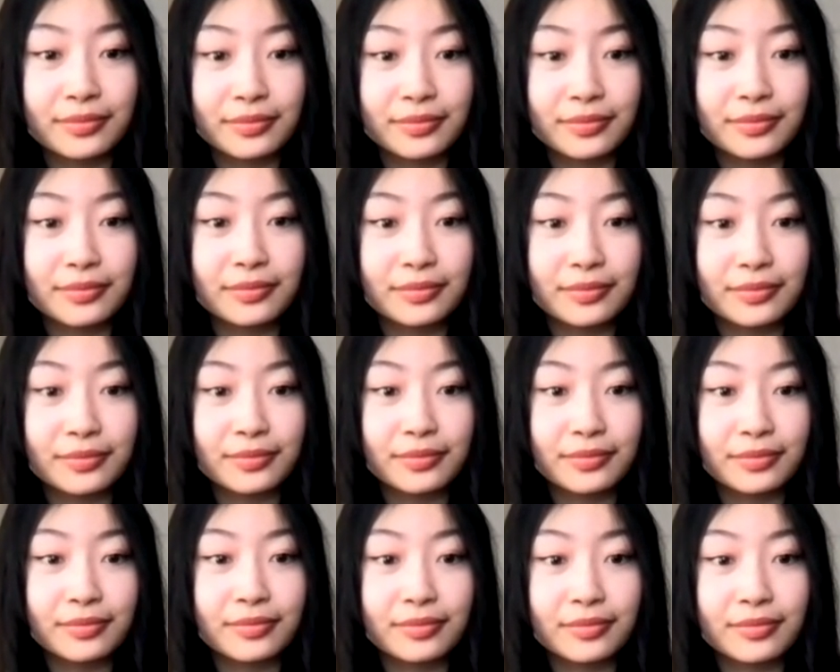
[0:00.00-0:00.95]

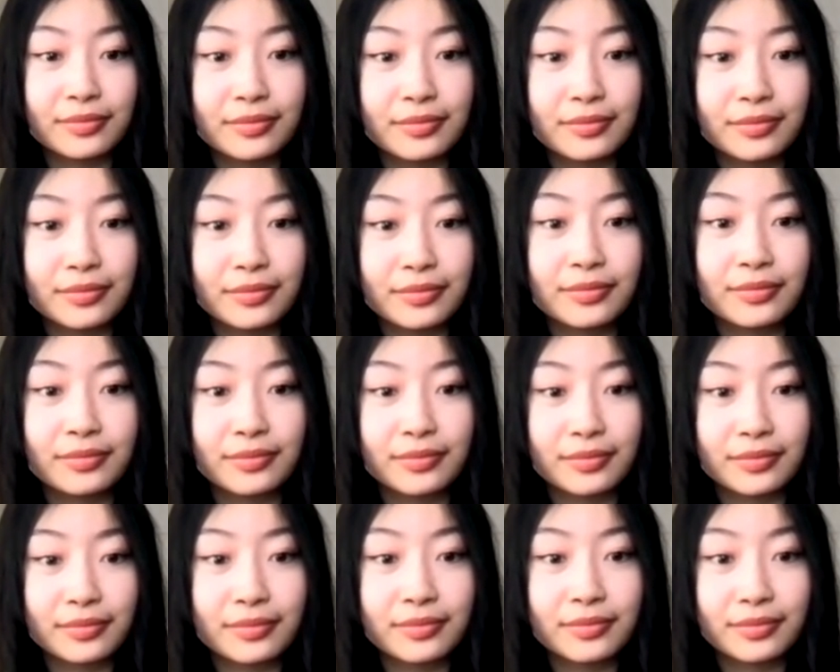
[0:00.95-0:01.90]

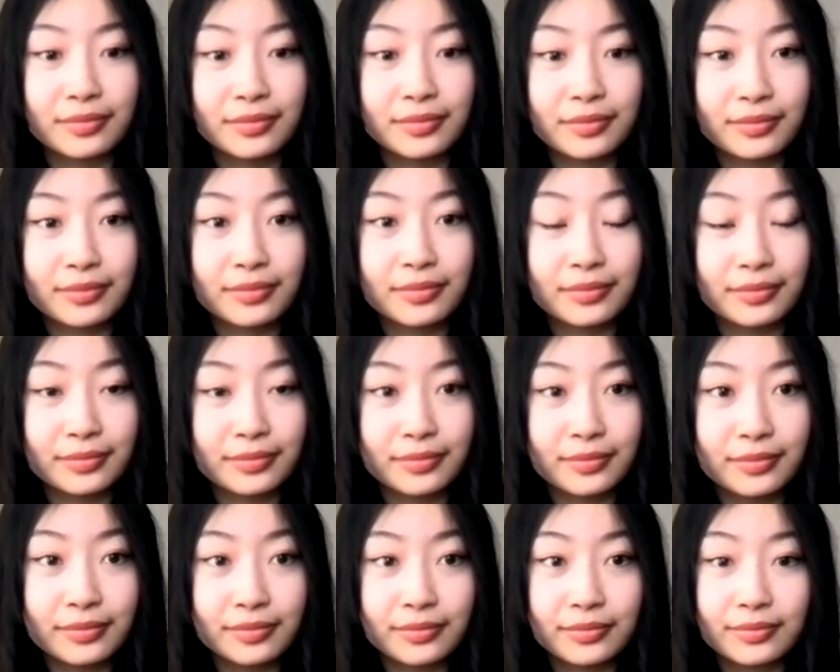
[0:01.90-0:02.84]

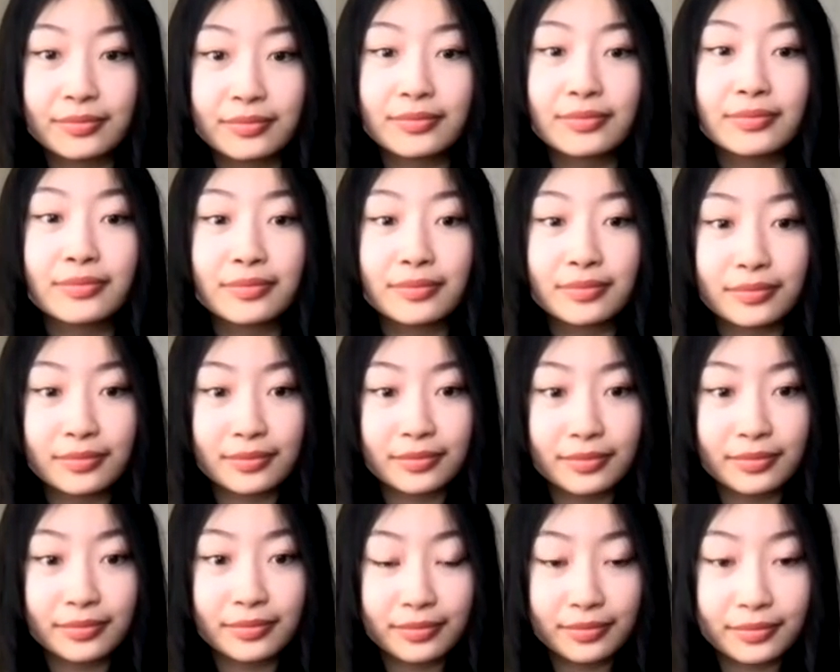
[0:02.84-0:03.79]

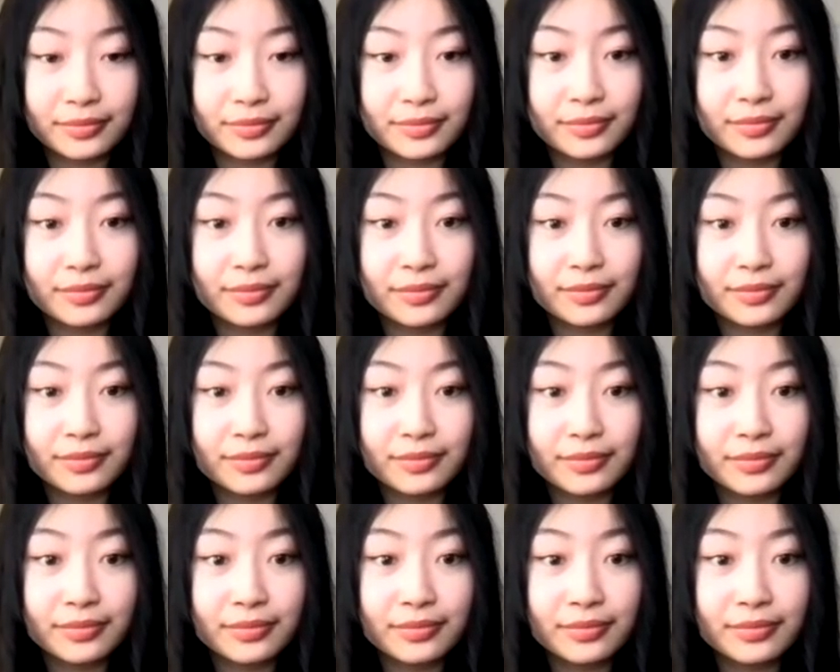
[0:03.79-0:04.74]

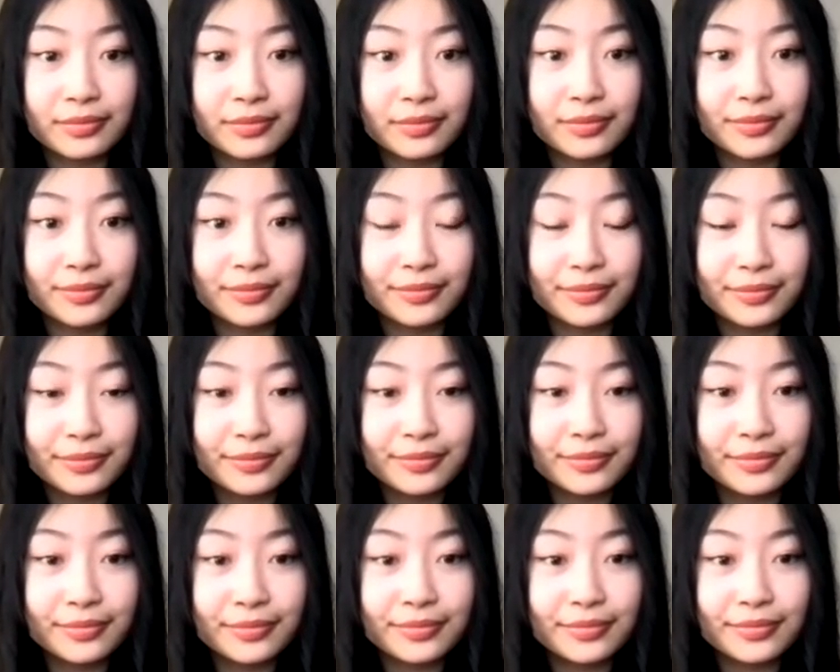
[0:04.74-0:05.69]

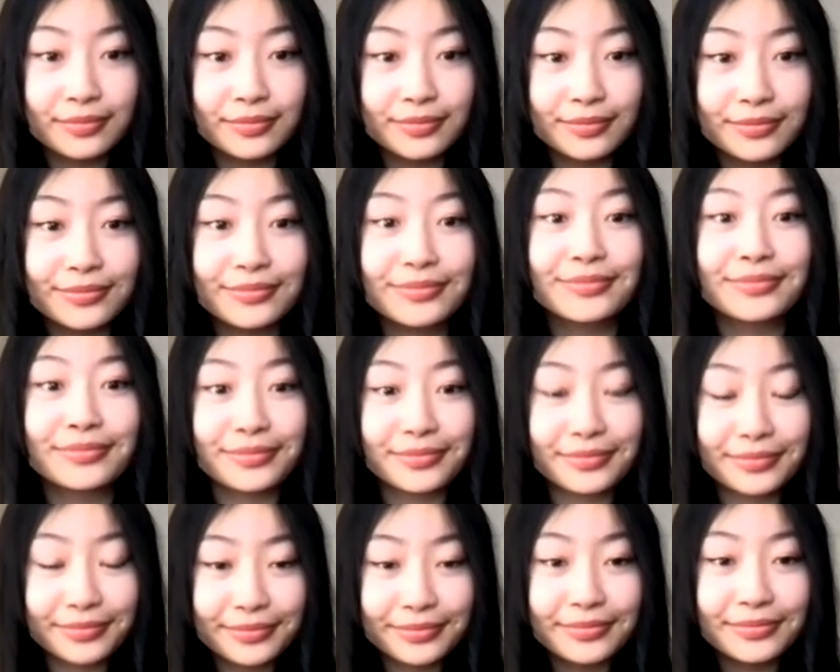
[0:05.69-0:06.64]

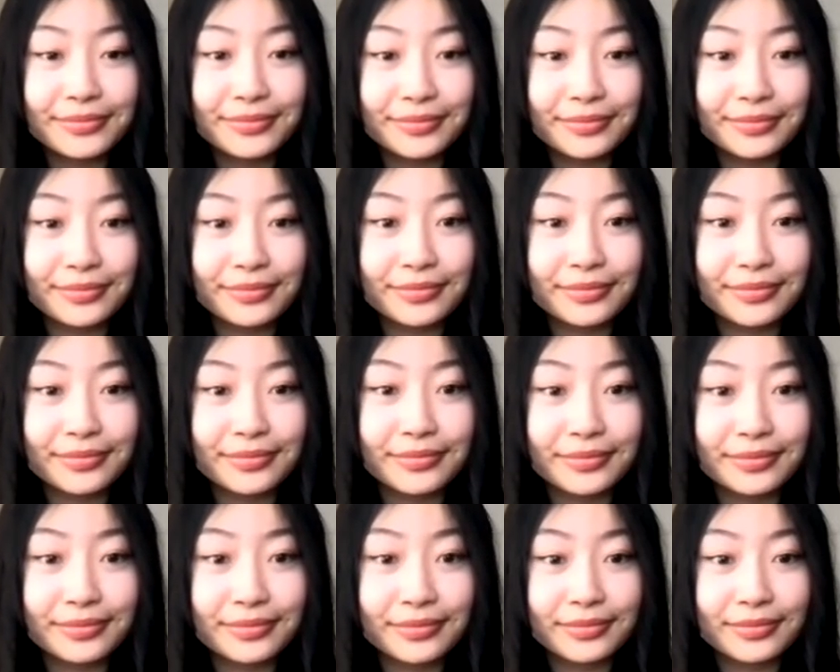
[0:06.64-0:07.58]

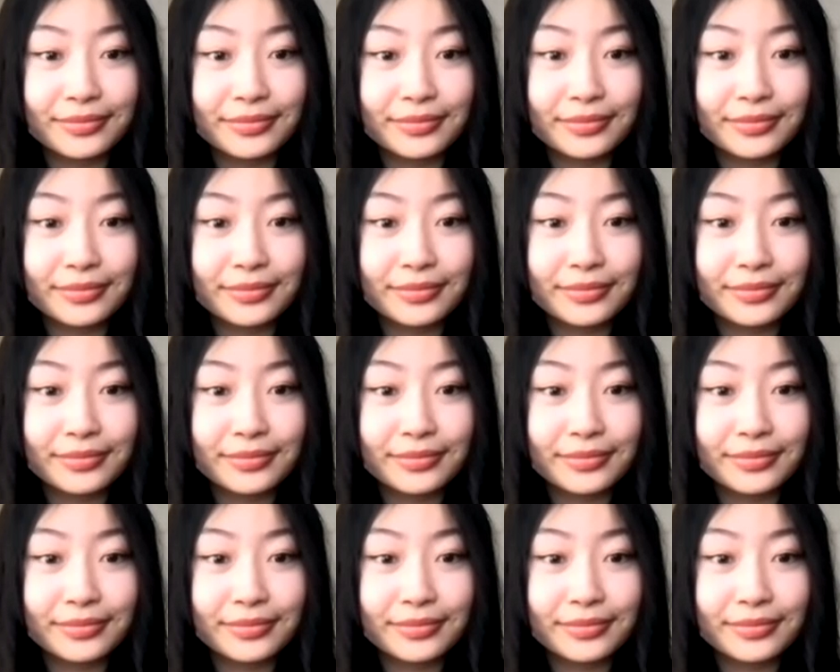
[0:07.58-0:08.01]
This person isn't speaking.